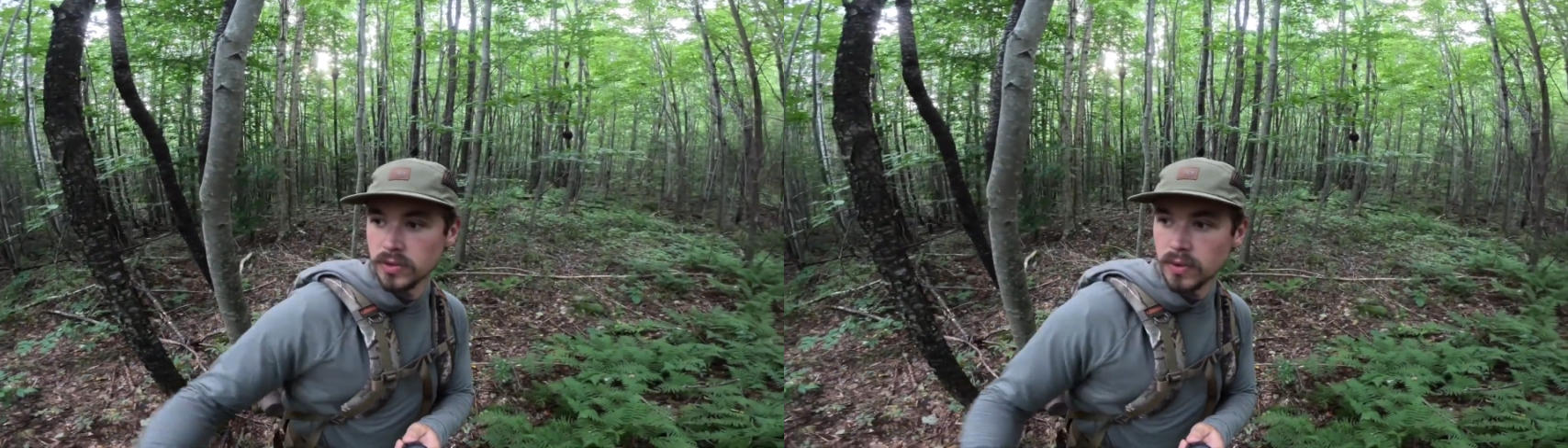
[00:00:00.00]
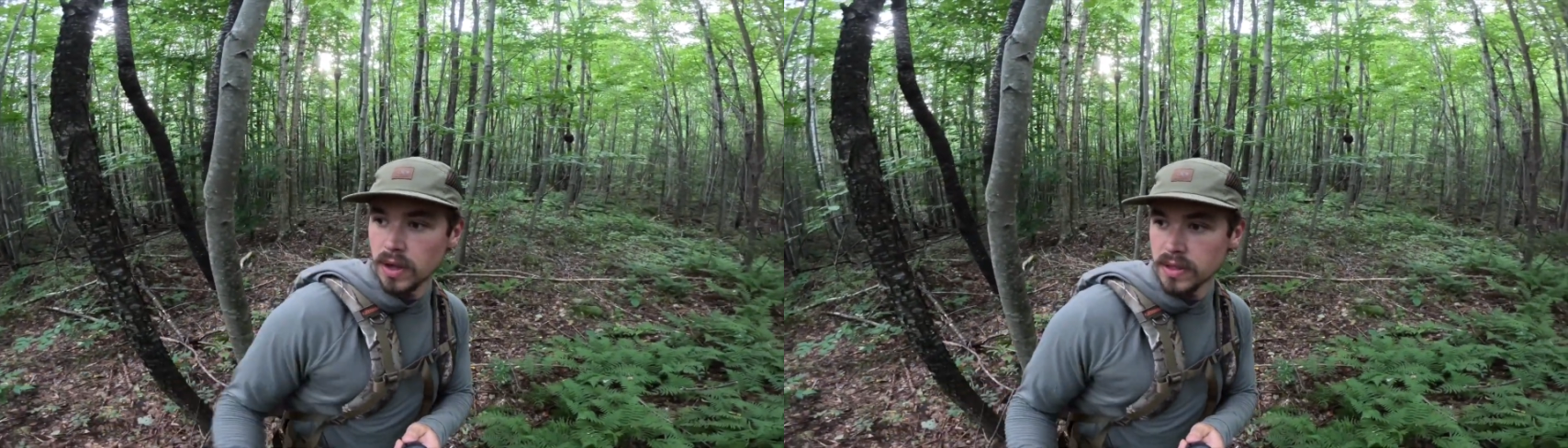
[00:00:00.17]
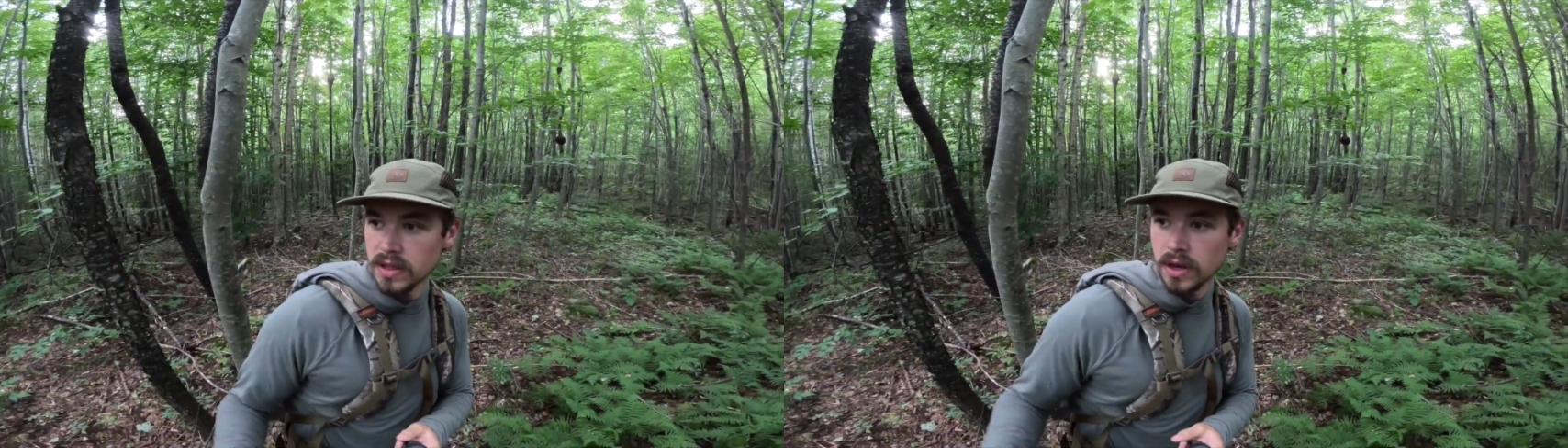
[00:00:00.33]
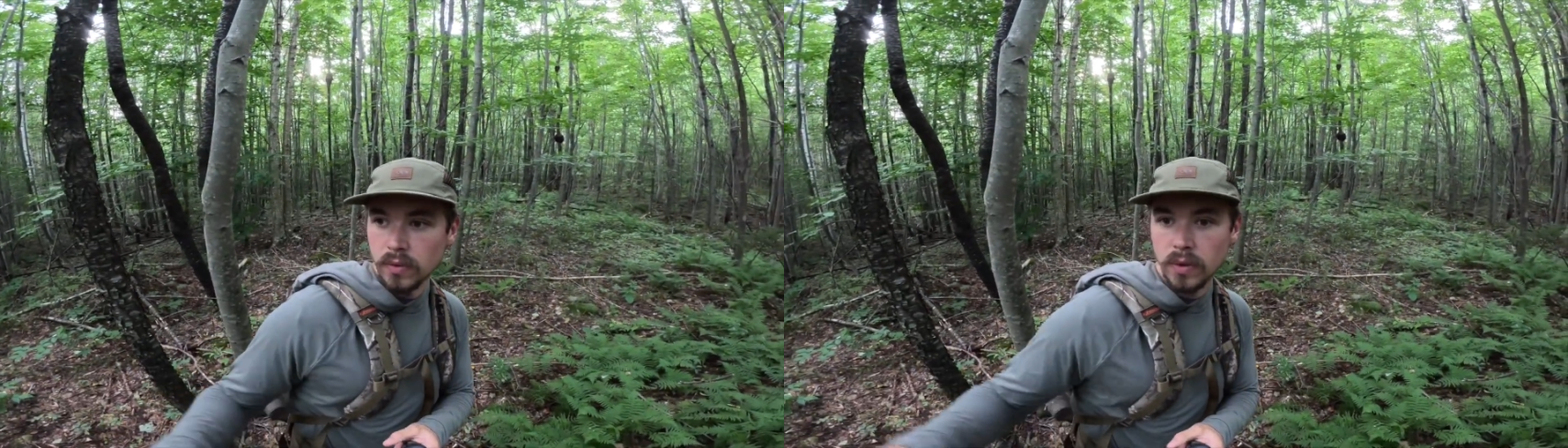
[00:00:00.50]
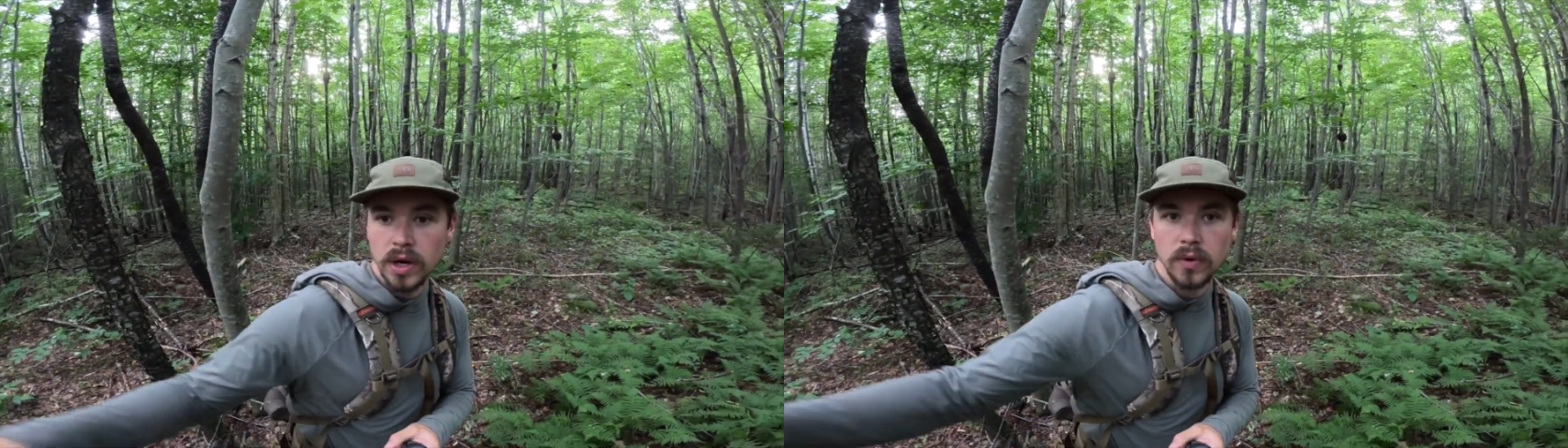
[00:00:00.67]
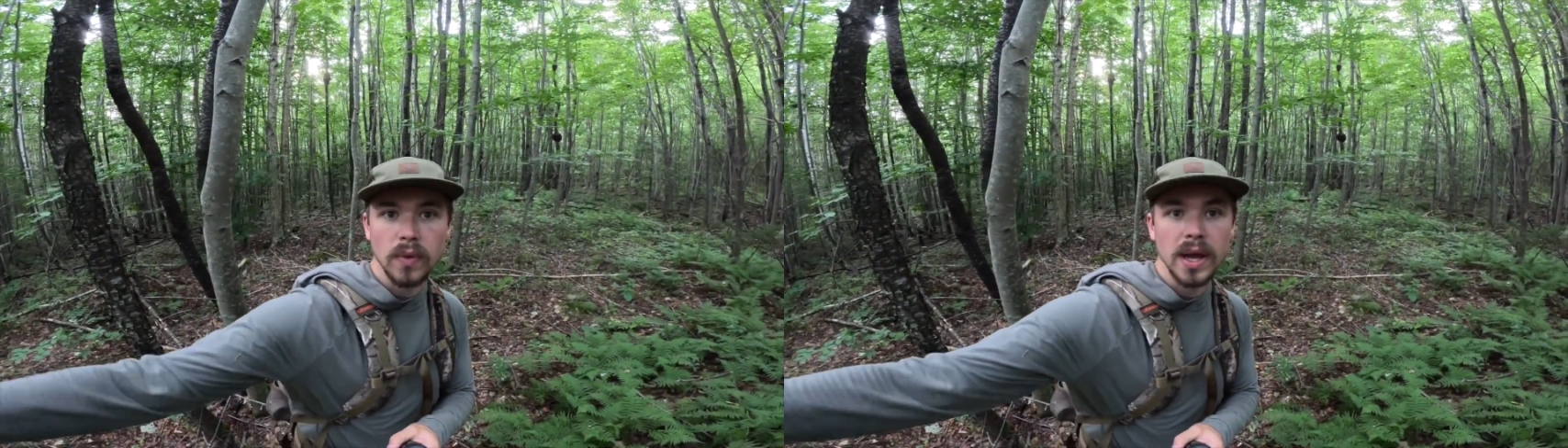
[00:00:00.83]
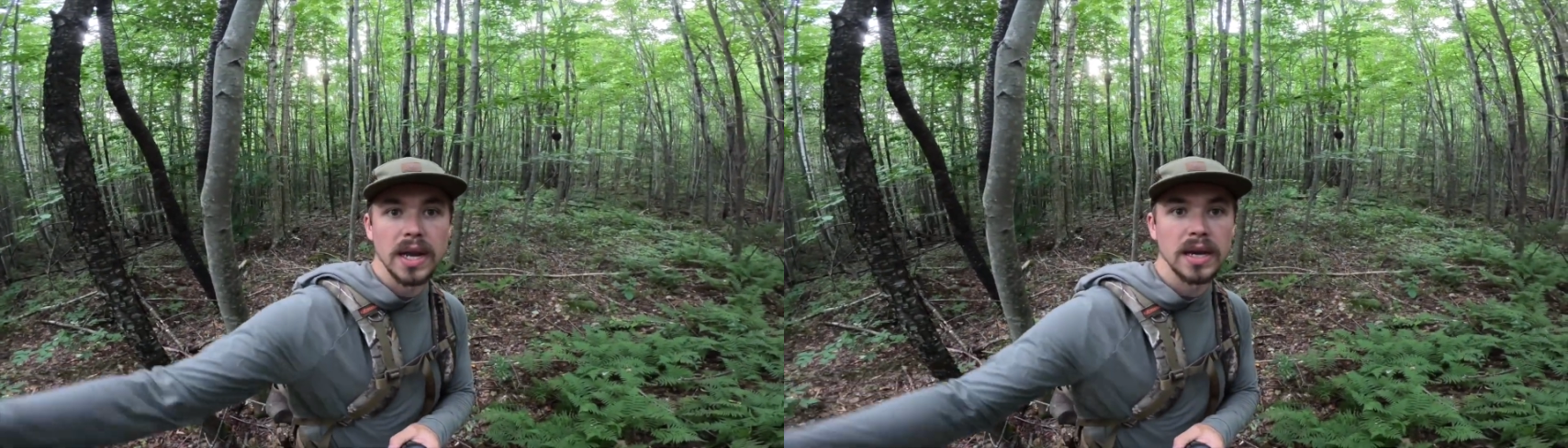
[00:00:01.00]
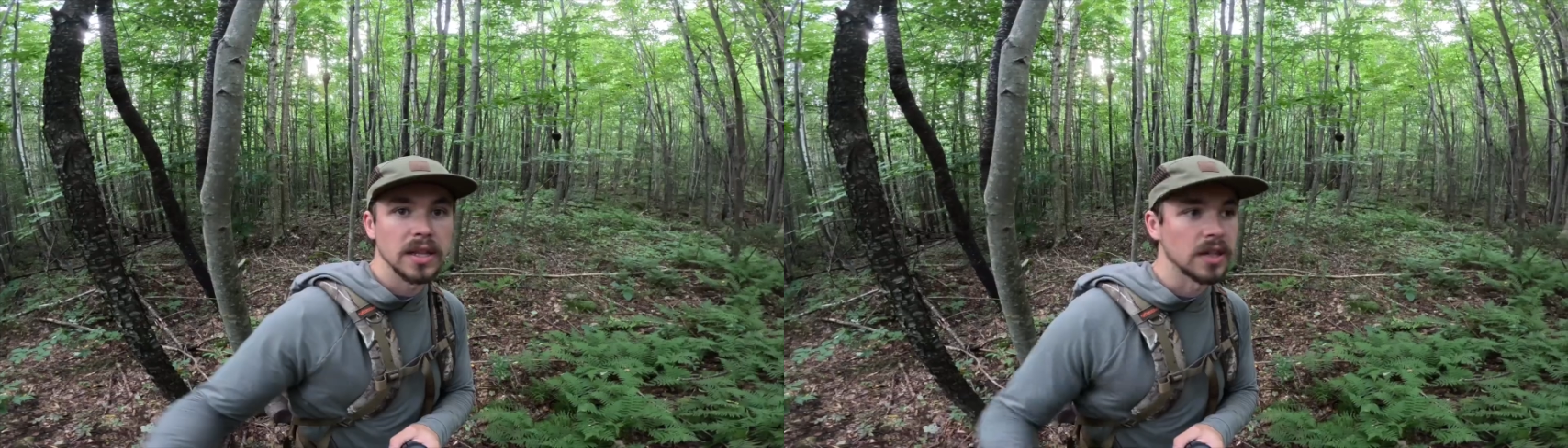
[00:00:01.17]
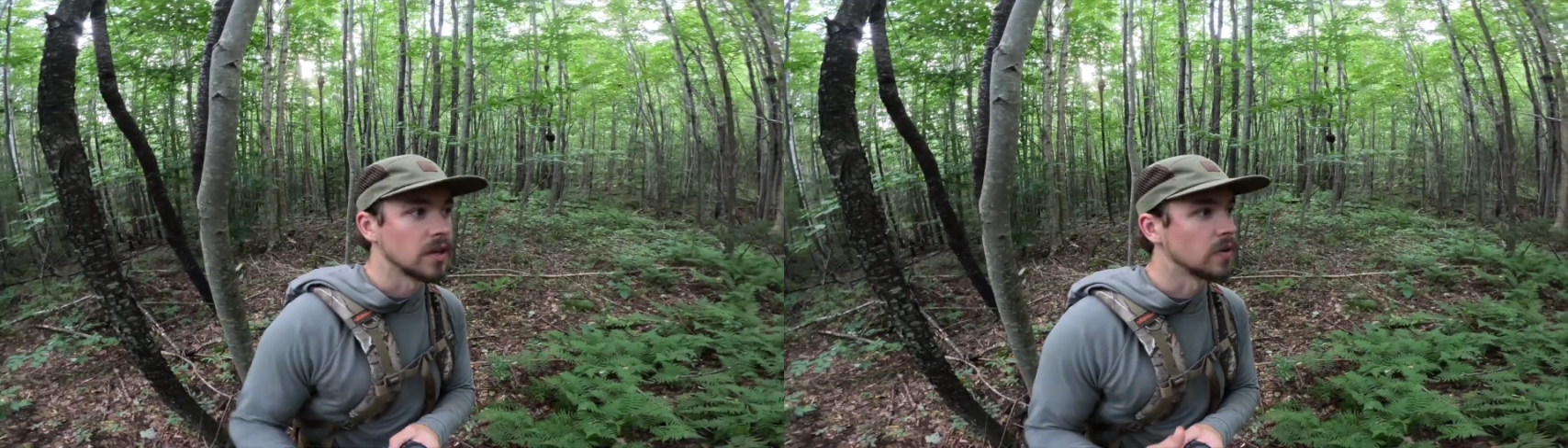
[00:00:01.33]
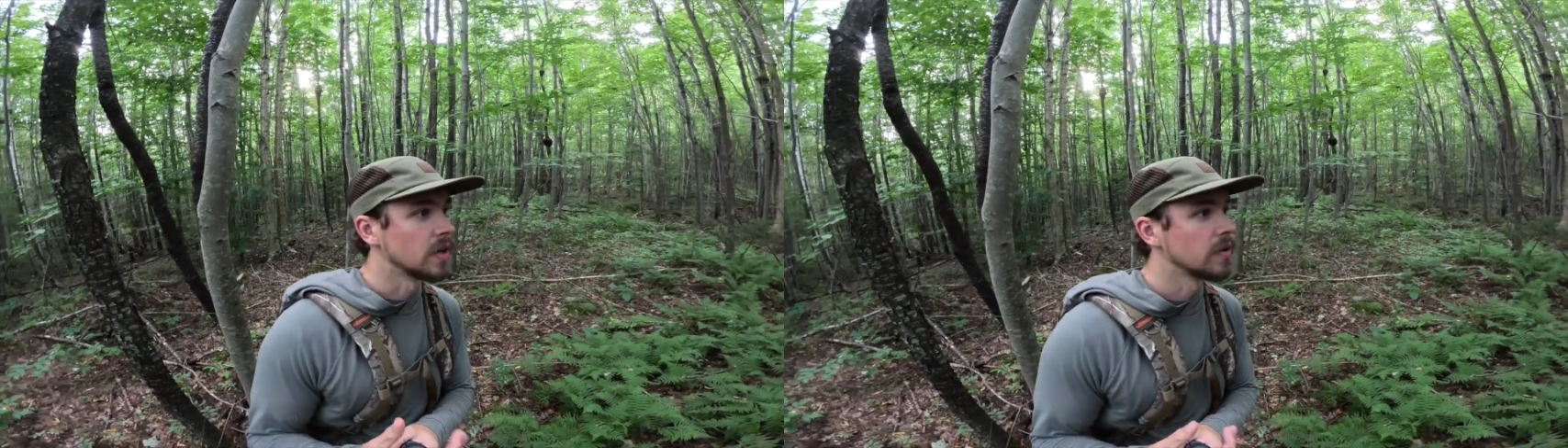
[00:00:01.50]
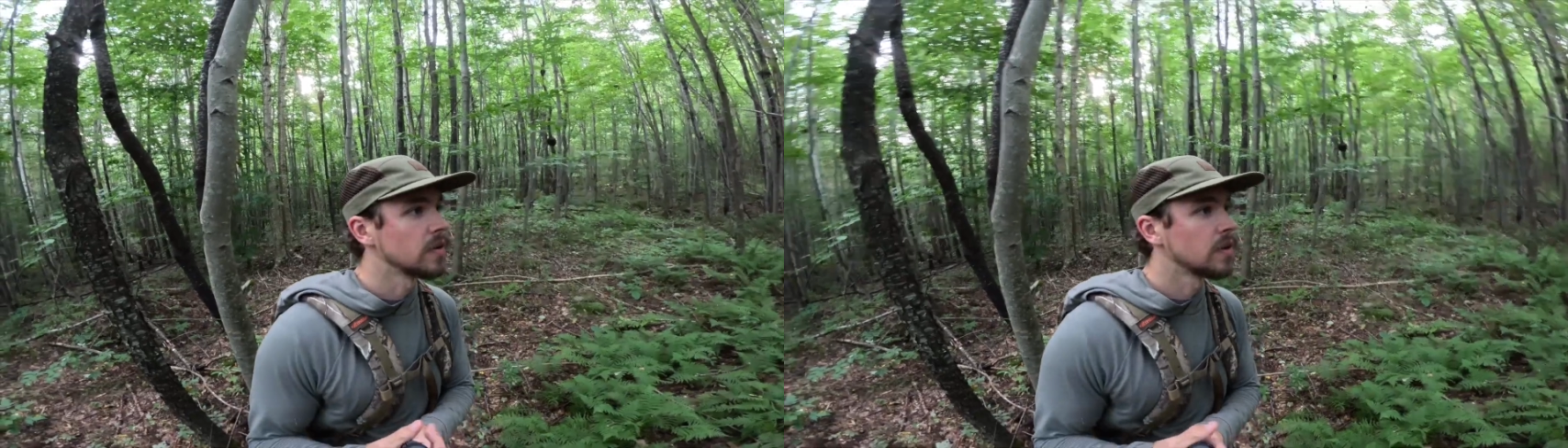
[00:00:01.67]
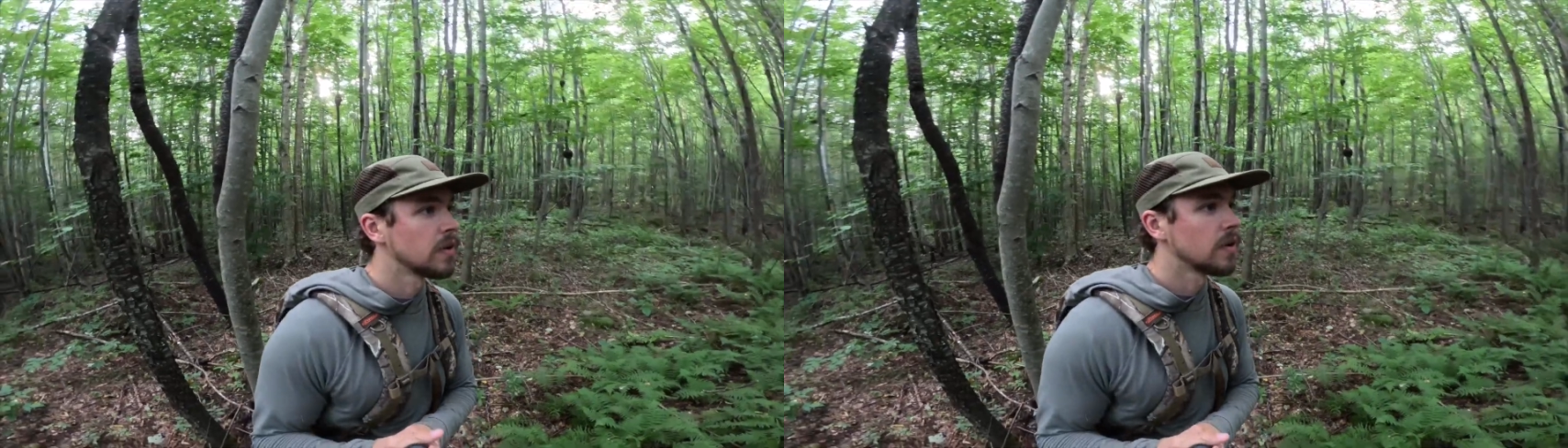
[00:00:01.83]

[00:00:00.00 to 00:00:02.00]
runs that are running right into the green